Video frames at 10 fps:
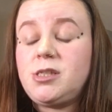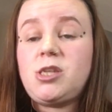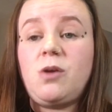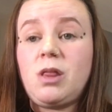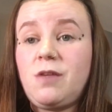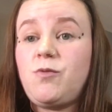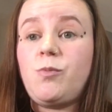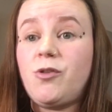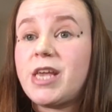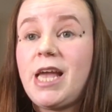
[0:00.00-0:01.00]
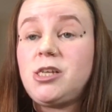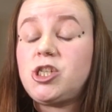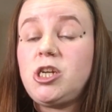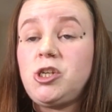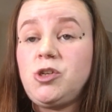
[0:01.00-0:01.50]
so the living room or the
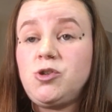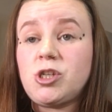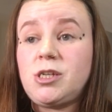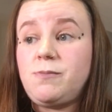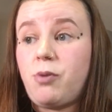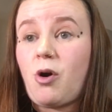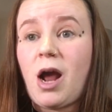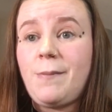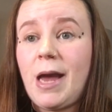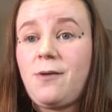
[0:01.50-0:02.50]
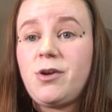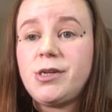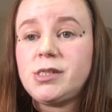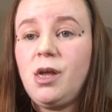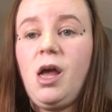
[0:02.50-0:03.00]
kitchen are usually prime
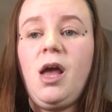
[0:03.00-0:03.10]
areas.